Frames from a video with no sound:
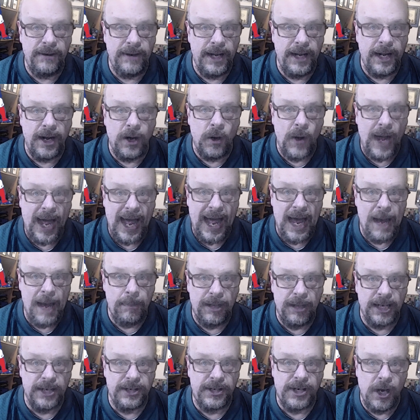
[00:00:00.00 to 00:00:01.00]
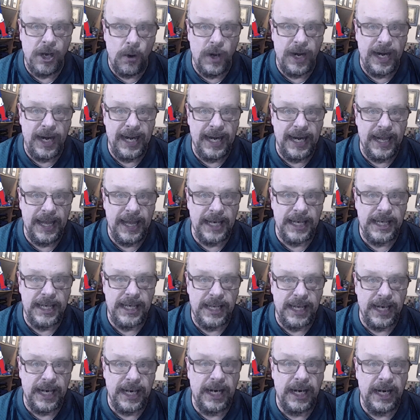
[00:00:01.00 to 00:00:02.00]
you know, hapless going into this
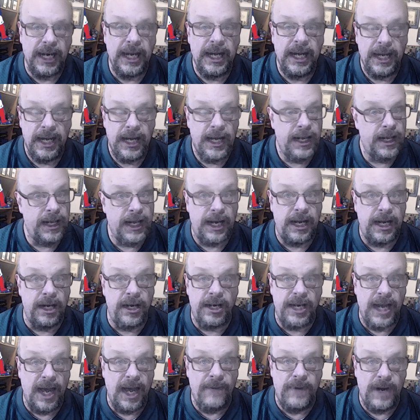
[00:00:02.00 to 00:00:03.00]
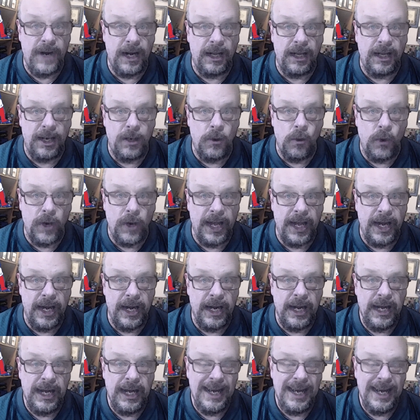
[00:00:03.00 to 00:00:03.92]
thing. They can definitely win.